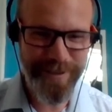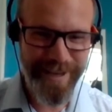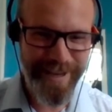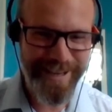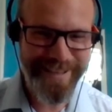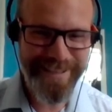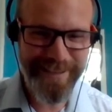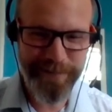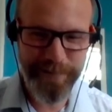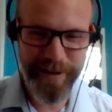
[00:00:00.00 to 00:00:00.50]
course that
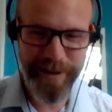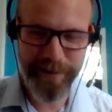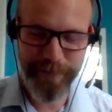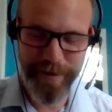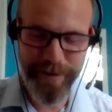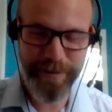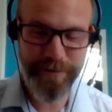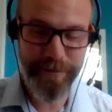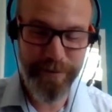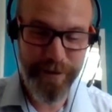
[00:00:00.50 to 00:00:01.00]
I did when I
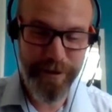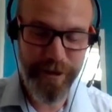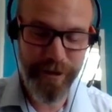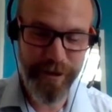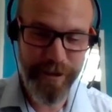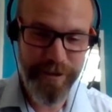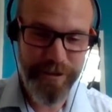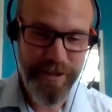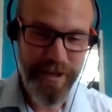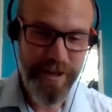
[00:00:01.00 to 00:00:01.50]
went through the
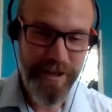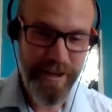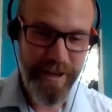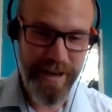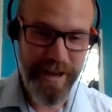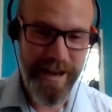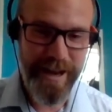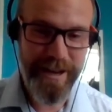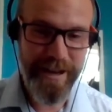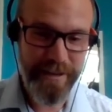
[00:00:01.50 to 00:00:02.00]
college,
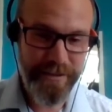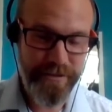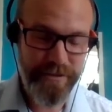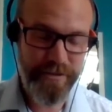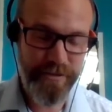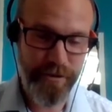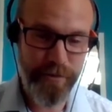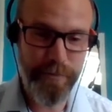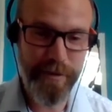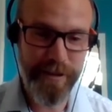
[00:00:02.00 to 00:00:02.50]
I had
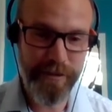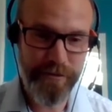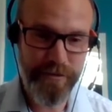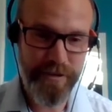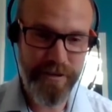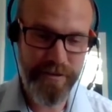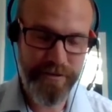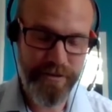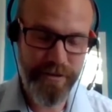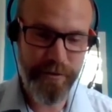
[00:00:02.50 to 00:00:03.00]

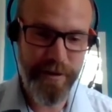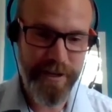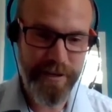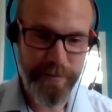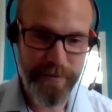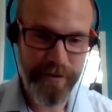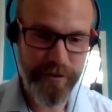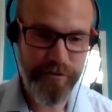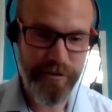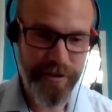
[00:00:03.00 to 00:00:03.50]
two
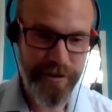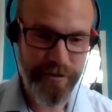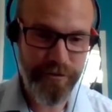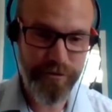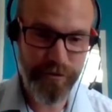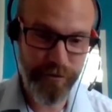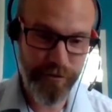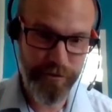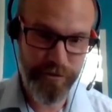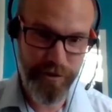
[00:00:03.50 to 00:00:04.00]
ex-military
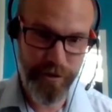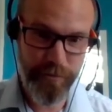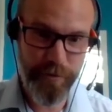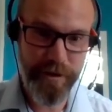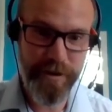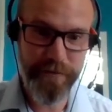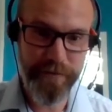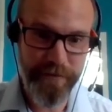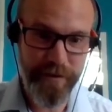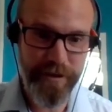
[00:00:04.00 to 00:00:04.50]
controllers who
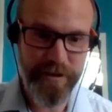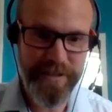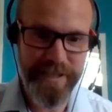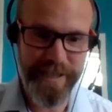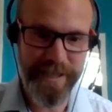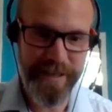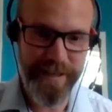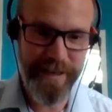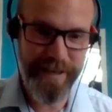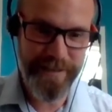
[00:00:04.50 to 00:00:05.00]
were
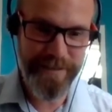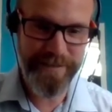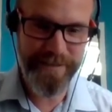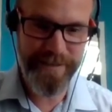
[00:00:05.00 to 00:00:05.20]
converting it